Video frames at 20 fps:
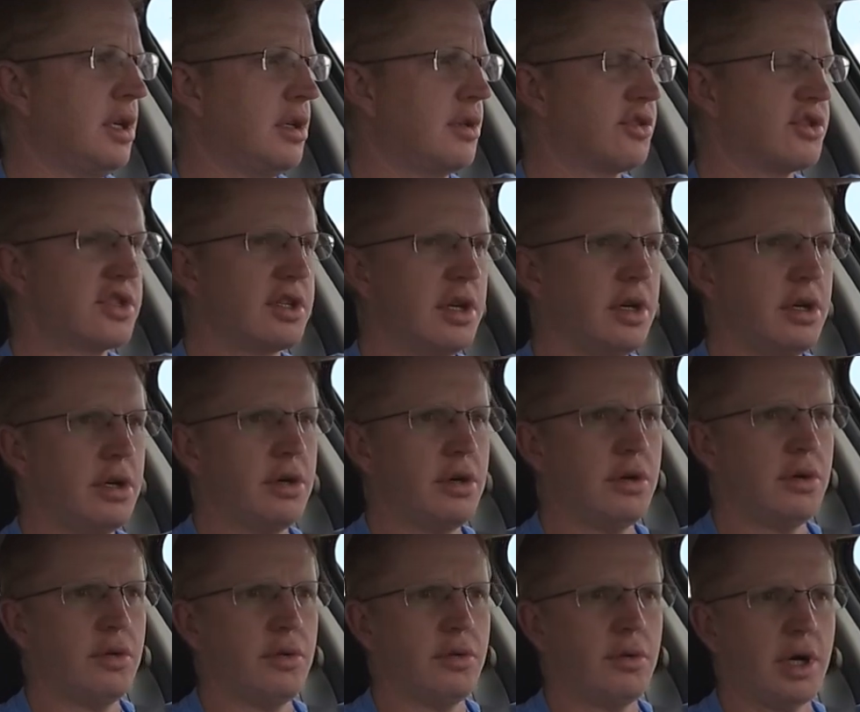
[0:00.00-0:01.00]

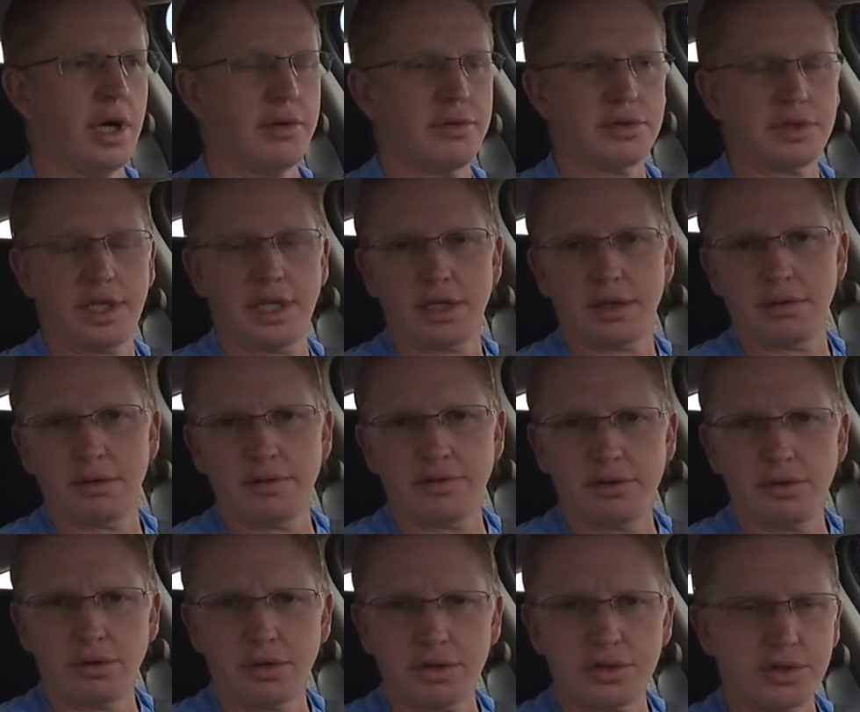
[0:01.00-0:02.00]
So I was like, of
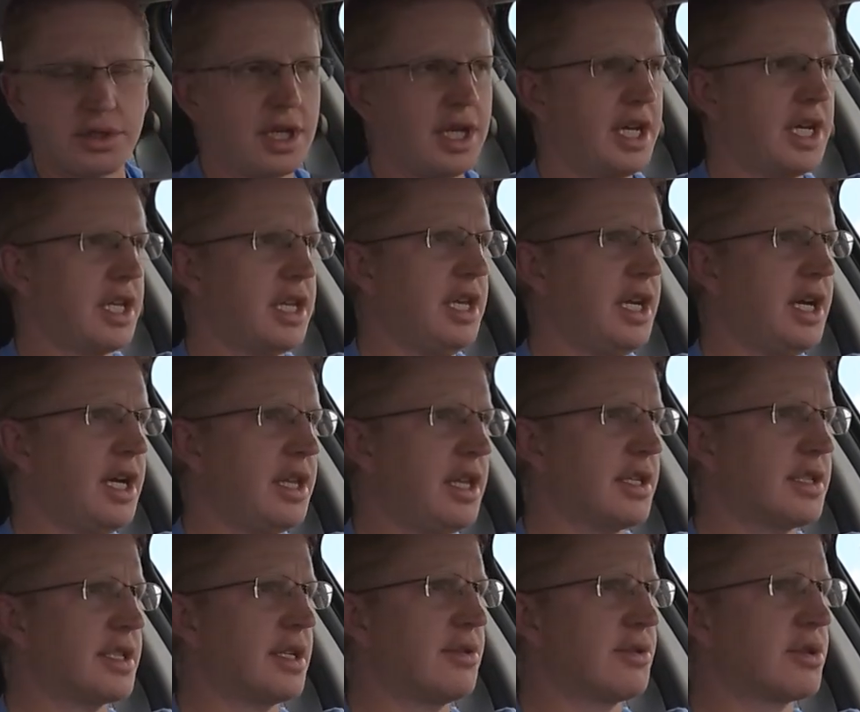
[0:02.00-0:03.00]
course, heck yeah, that
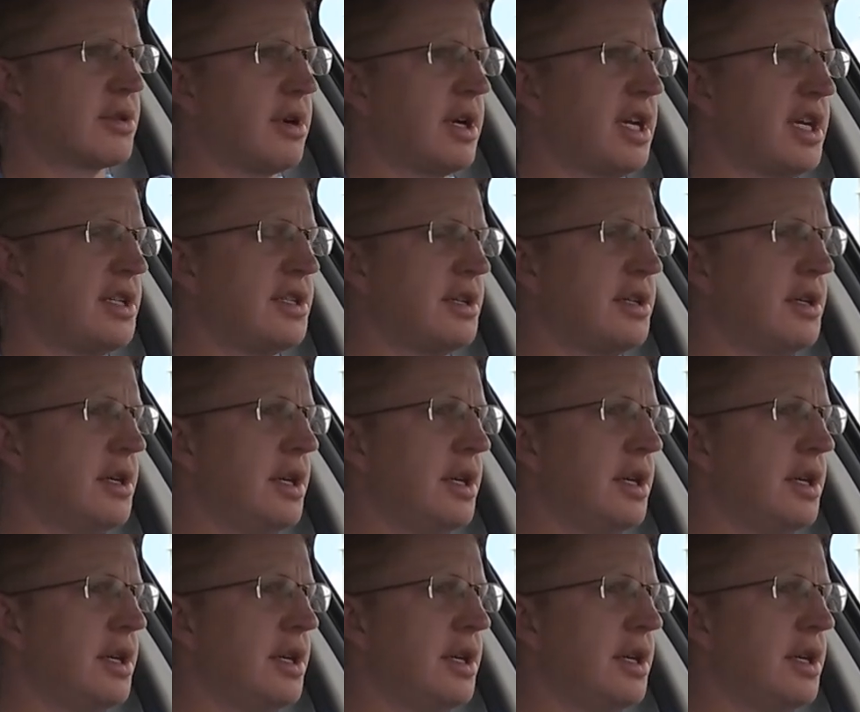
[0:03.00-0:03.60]
sounds great.